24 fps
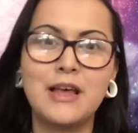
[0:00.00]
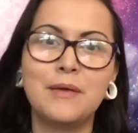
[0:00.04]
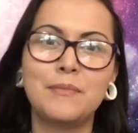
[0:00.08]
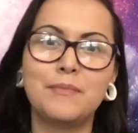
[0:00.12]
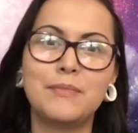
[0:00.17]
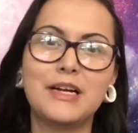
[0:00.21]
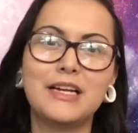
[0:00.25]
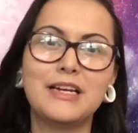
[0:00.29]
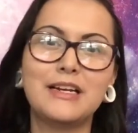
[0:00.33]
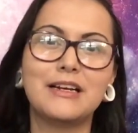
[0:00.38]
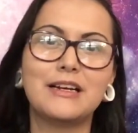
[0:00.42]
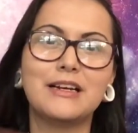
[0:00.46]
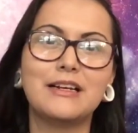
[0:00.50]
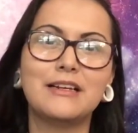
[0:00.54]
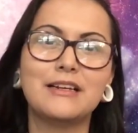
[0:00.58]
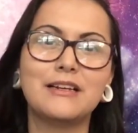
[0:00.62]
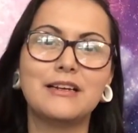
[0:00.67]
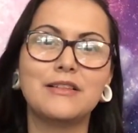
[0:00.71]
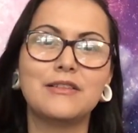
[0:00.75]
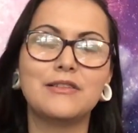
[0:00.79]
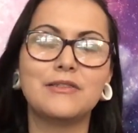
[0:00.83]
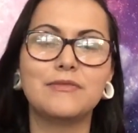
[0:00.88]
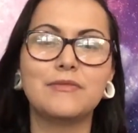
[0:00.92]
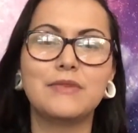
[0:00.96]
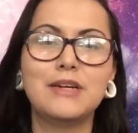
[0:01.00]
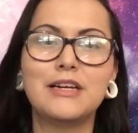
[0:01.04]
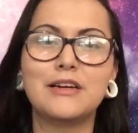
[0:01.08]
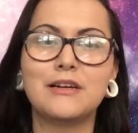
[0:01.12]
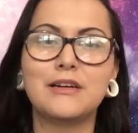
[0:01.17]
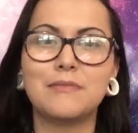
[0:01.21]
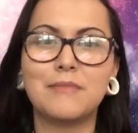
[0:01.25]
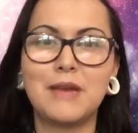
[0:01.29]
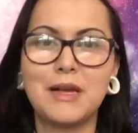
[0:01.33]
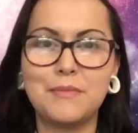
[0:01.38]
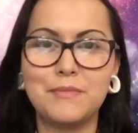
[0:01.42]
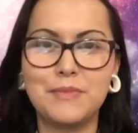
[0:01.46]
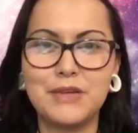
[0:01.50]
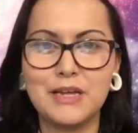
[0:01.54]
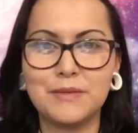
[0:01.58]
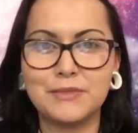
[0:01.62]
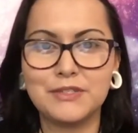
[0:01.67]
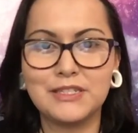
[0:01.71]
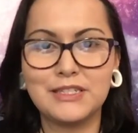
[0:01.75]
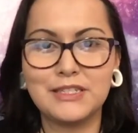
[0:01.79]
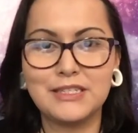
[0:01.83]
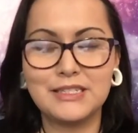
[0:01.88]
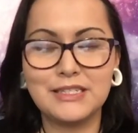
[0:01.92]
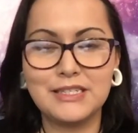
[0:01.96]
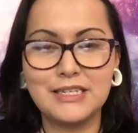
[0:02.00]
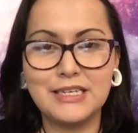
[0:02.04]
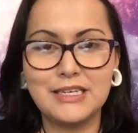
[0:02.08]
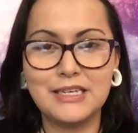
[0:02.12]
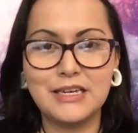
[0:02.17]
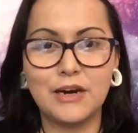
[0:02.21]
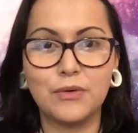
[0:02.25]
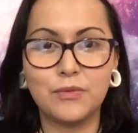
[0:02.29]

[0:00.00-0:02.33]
but another reader might be able to see